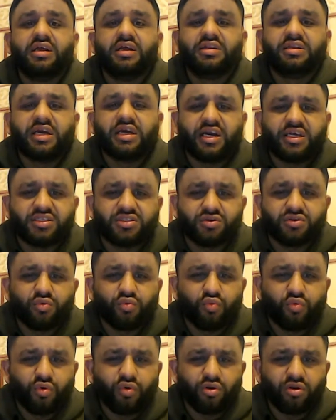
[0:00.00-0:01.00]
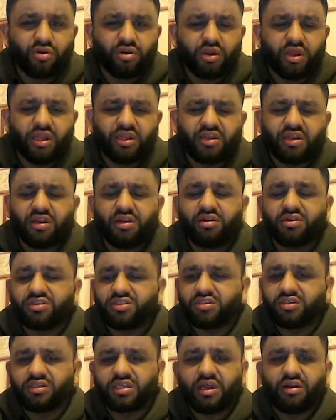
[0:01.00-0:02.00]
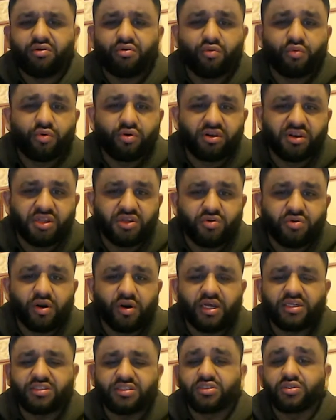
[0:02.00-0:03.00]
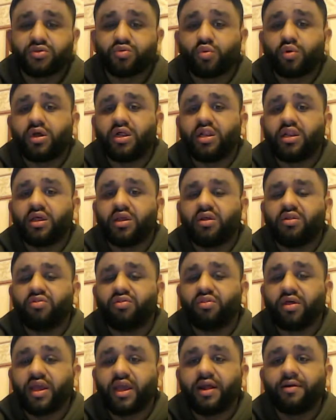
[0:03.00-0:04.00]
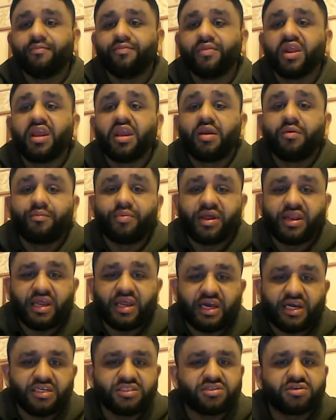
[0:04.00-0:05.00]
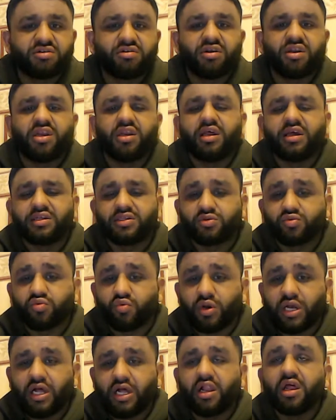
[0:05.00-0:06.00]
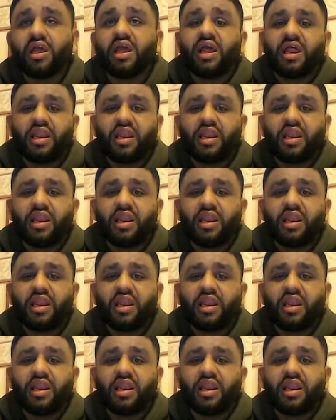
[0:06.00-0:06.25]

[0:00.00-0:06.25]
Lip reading: Tyron Woodley twice as well in there, Ben Askren as well.